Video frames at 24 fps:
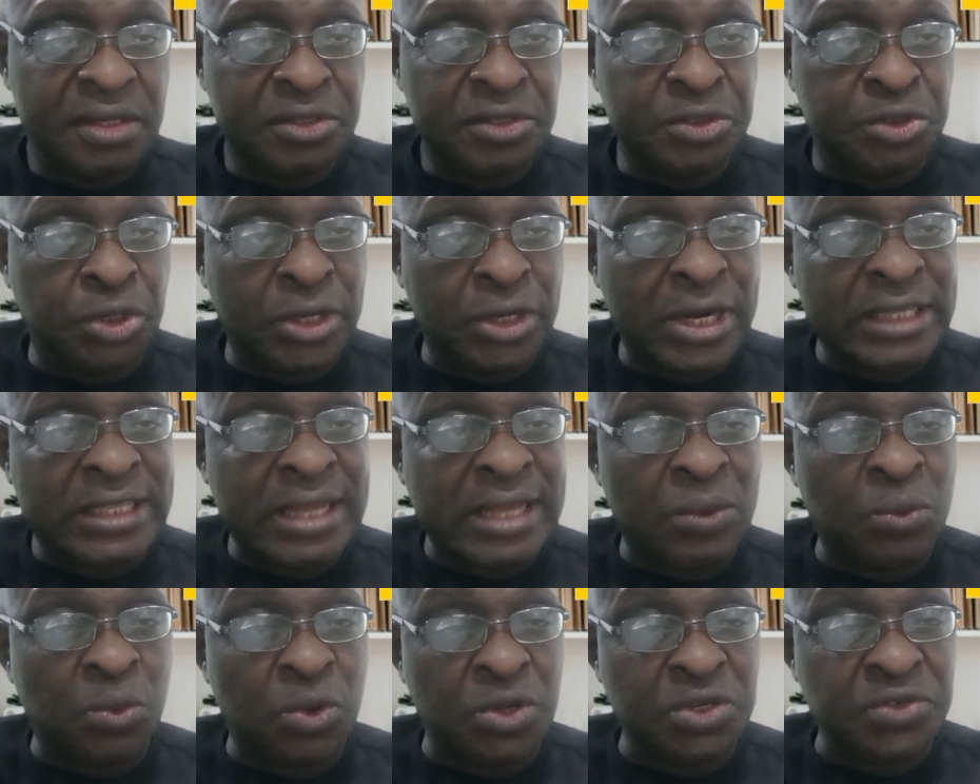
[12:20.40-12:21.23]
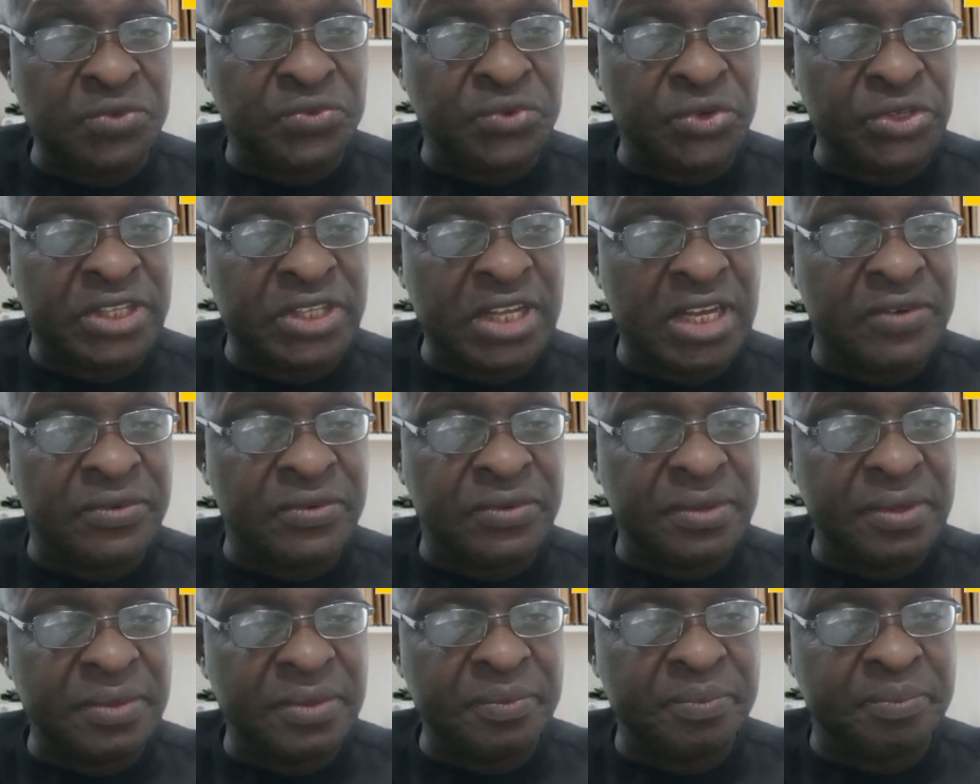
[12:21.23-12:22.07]
Jonathan was
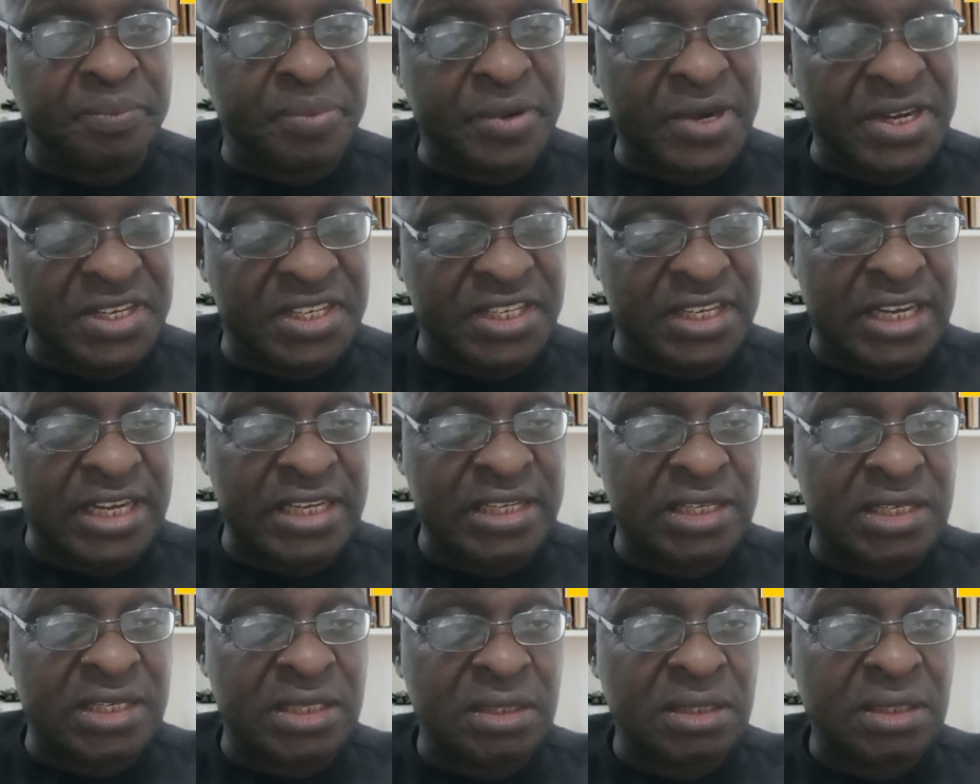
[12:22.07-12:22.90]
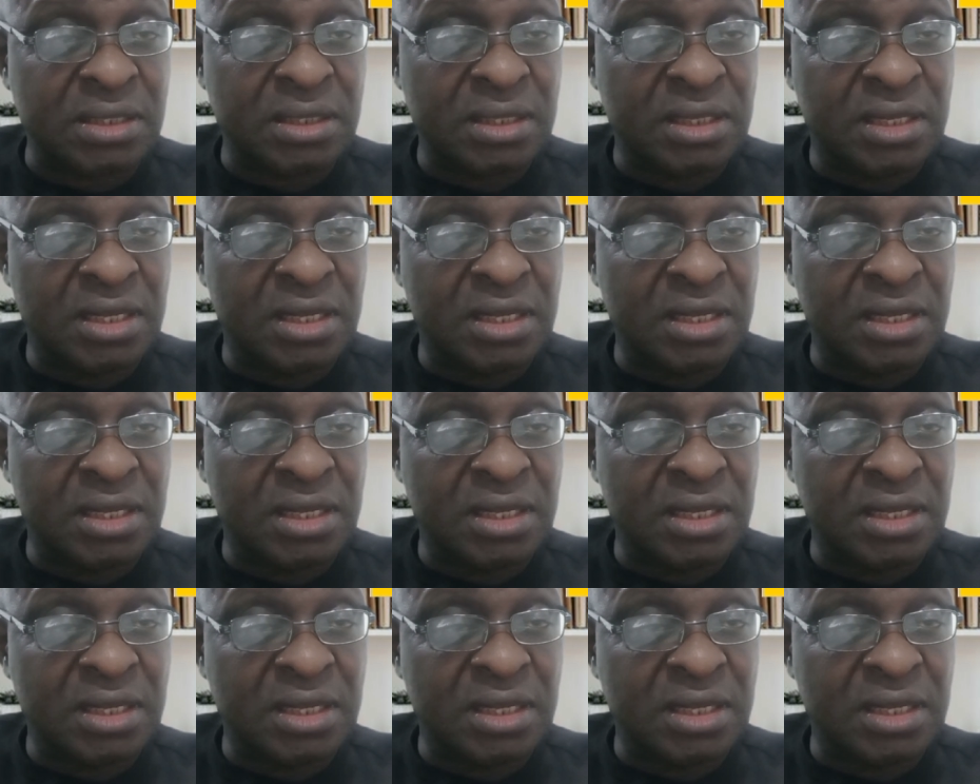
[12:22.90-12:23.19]
voted president